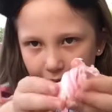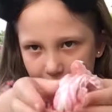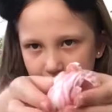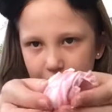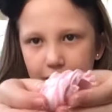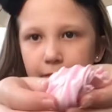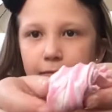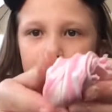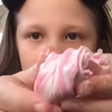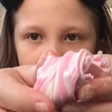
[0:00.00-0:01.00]
See?
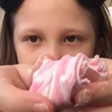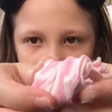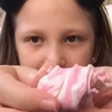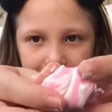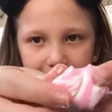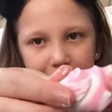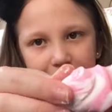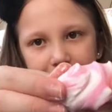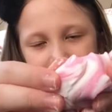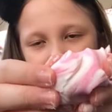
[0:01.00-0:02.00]

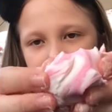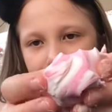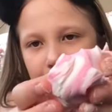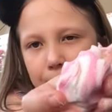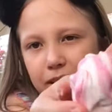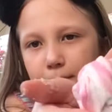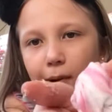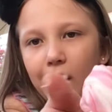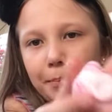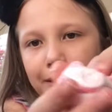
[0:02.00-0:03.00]
It is looking a bit
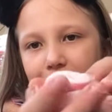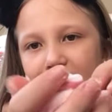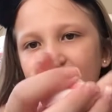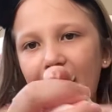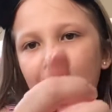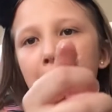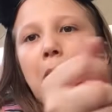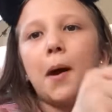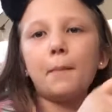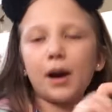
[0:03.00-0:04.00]
marbly now,
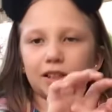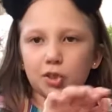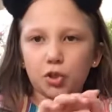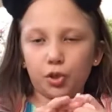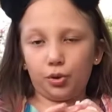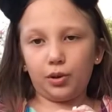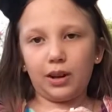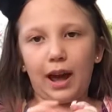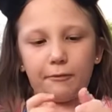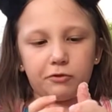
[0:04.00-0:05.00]
but soon
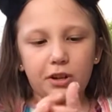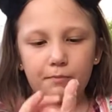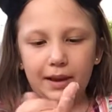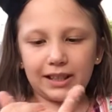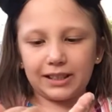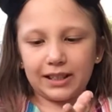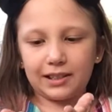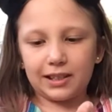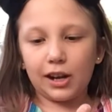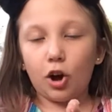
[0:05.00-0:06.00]
after mixing it
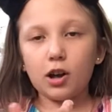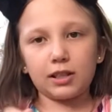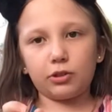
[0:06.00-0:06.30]
a lot, it